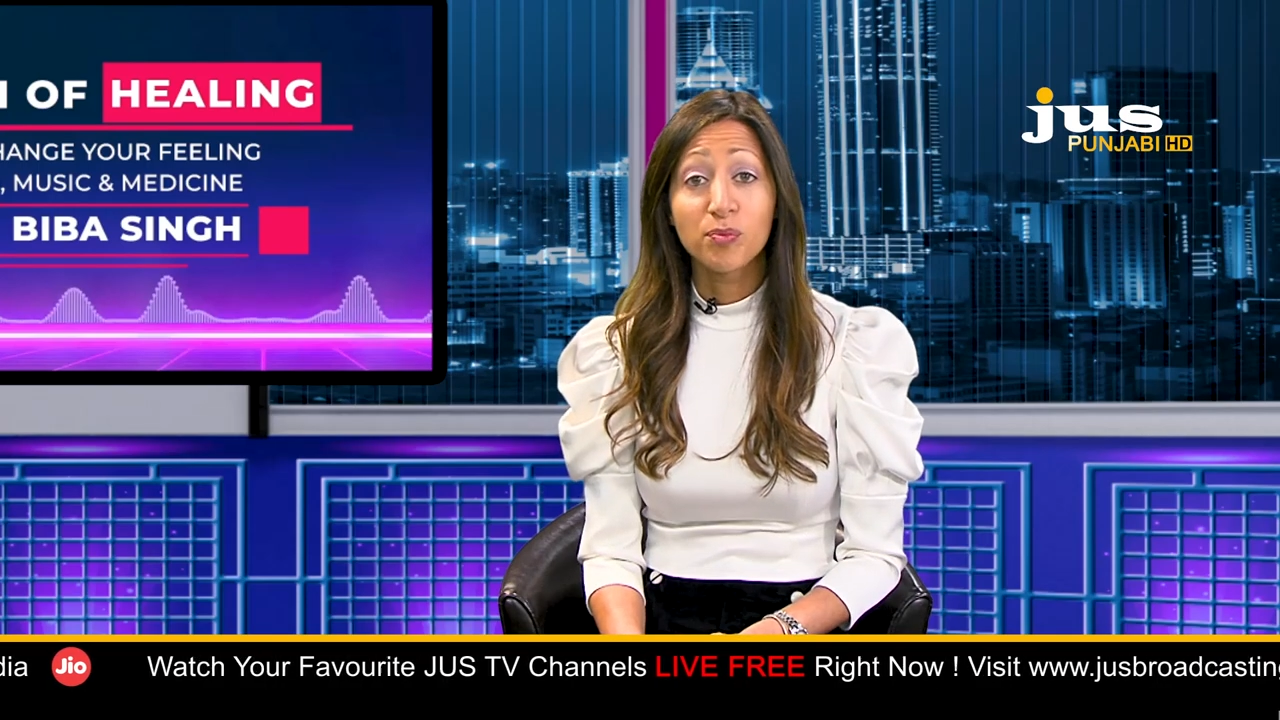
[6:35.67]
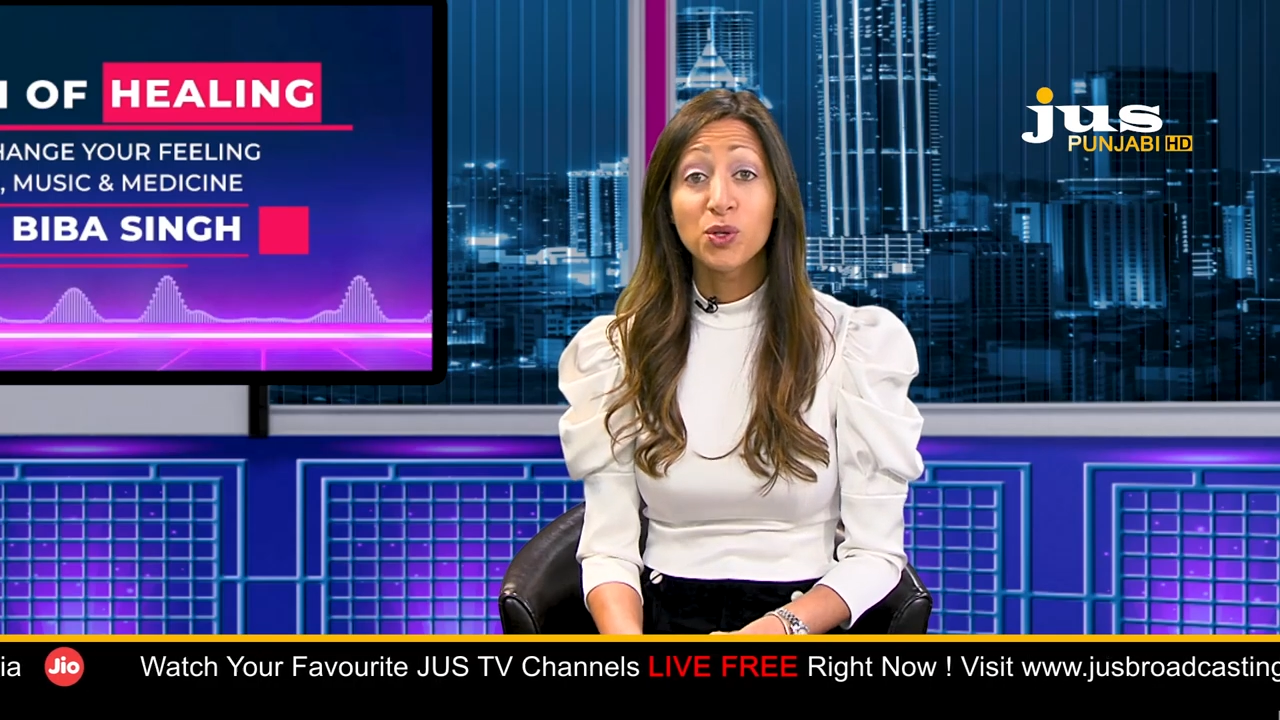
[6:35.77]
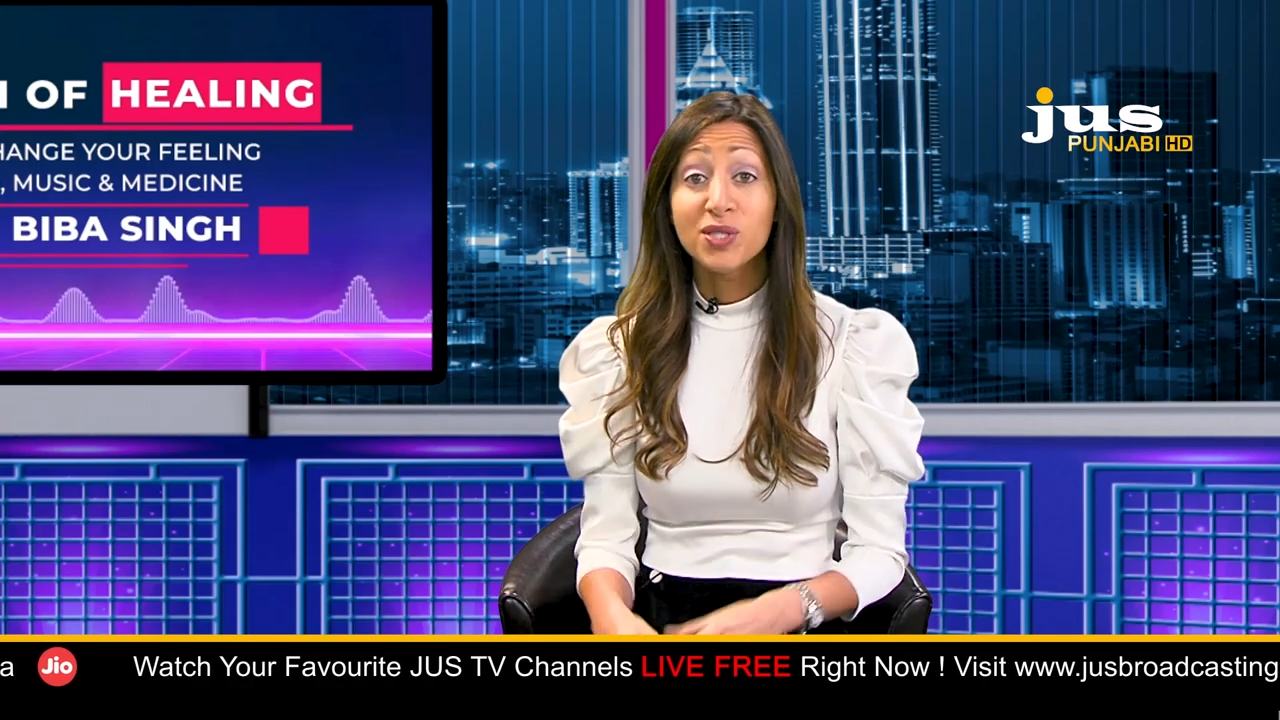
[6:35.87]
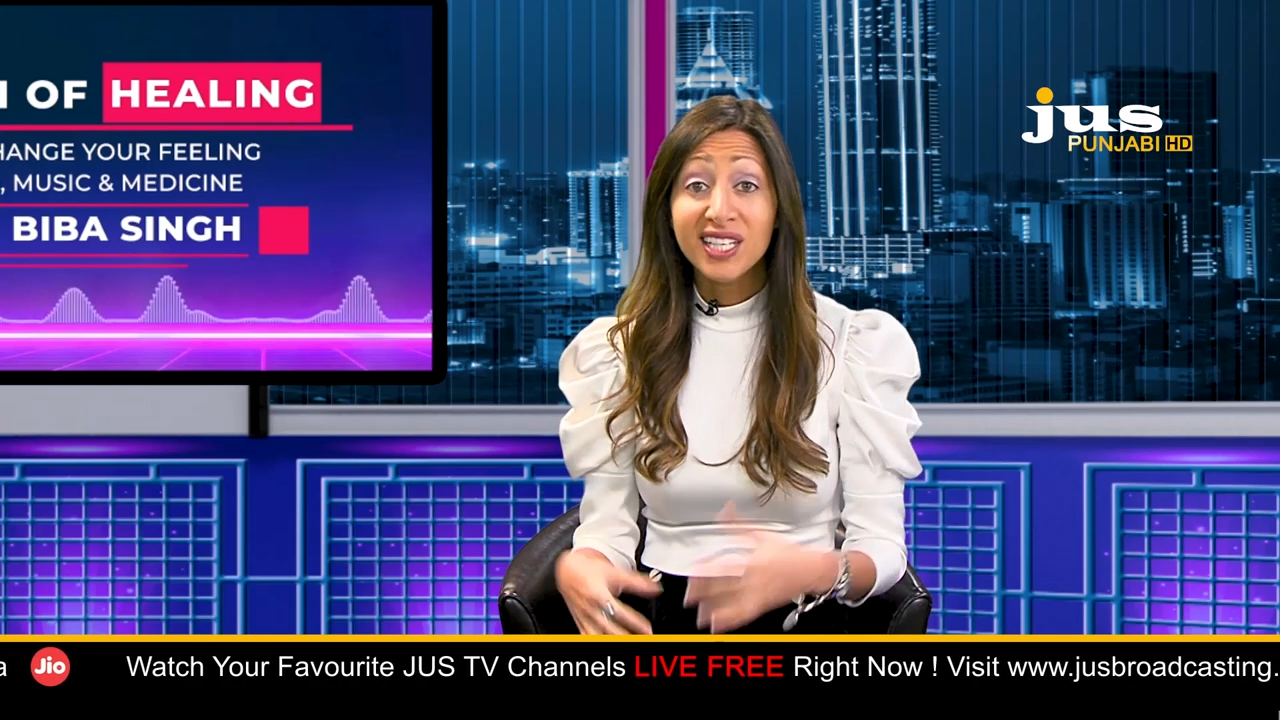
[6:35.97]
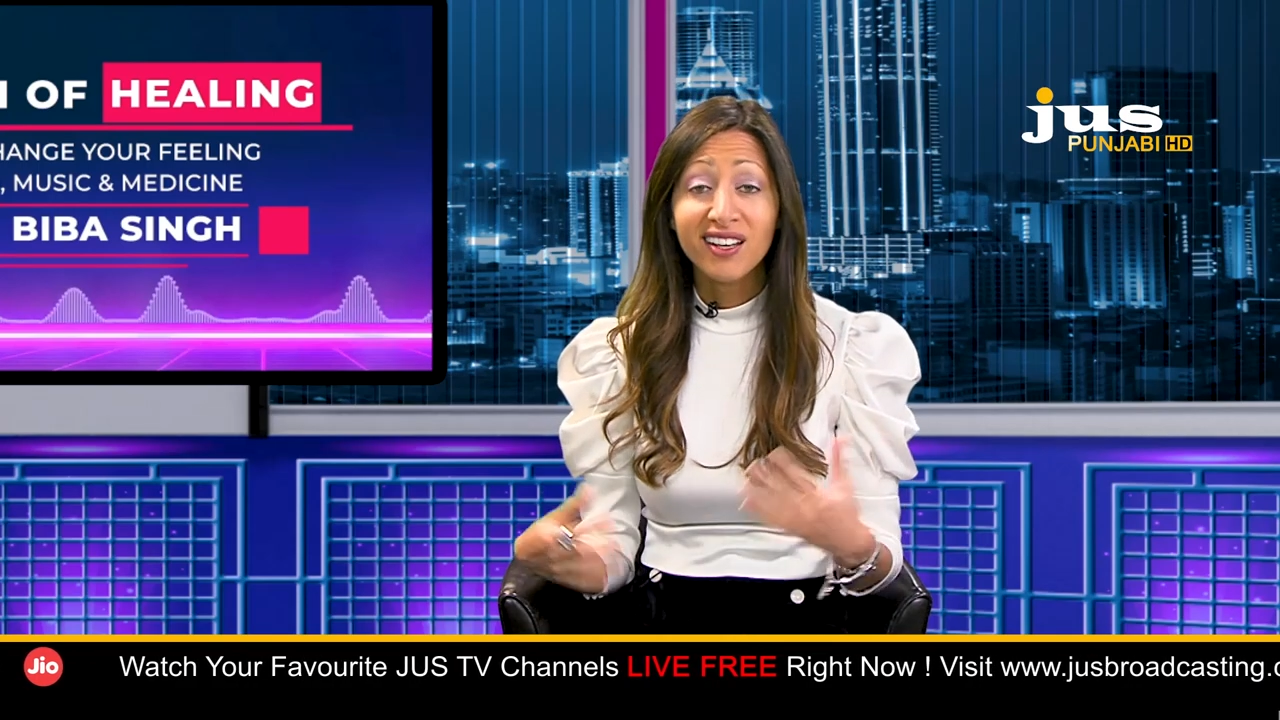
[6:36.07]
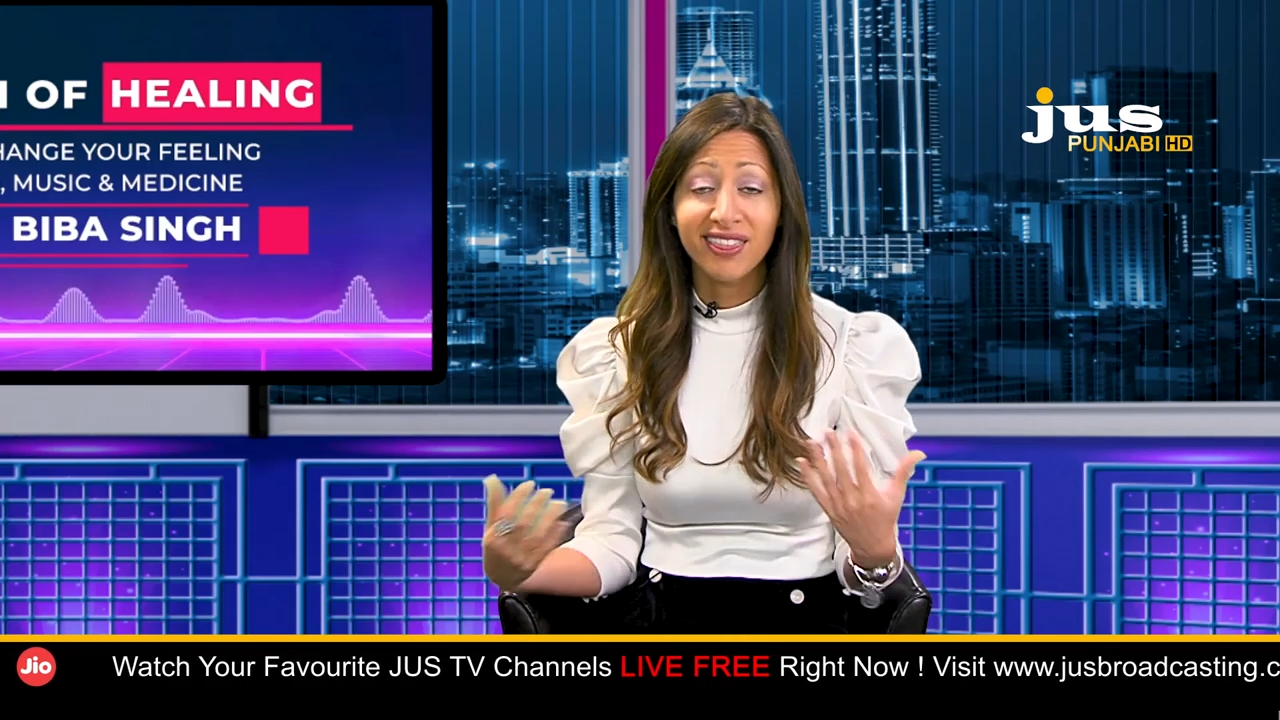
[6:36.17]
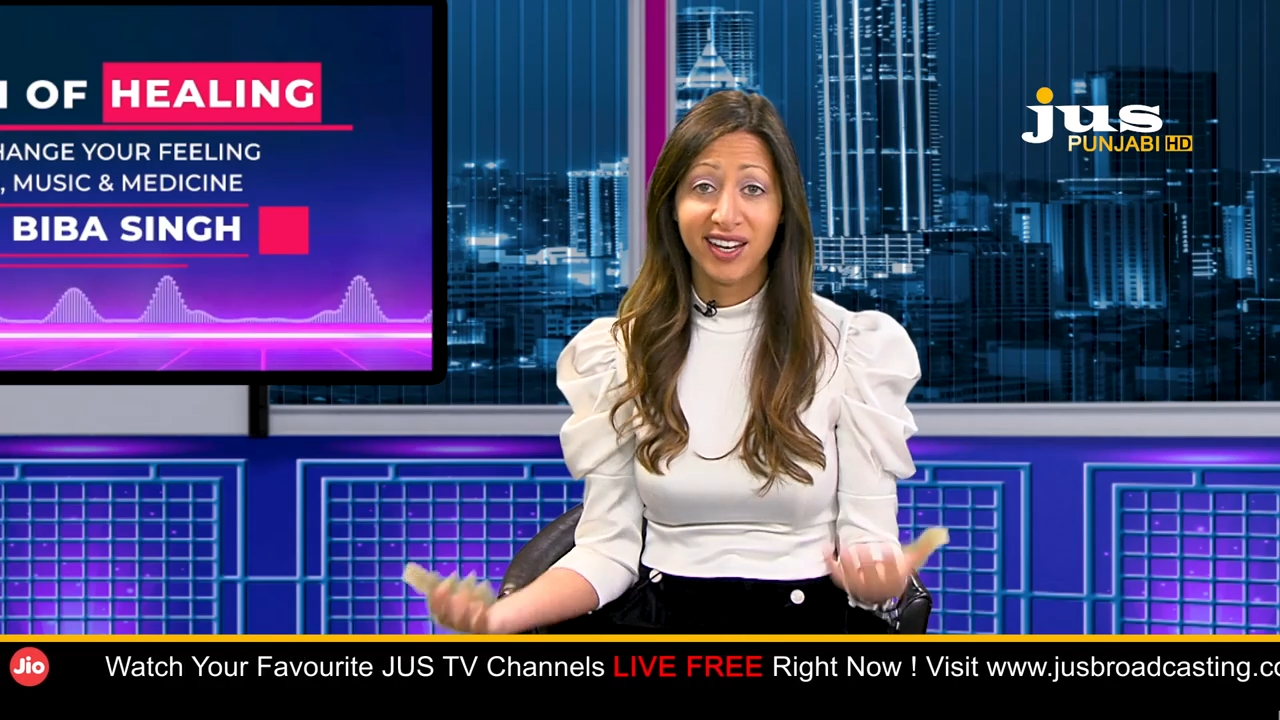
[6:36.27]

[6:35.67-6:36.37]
music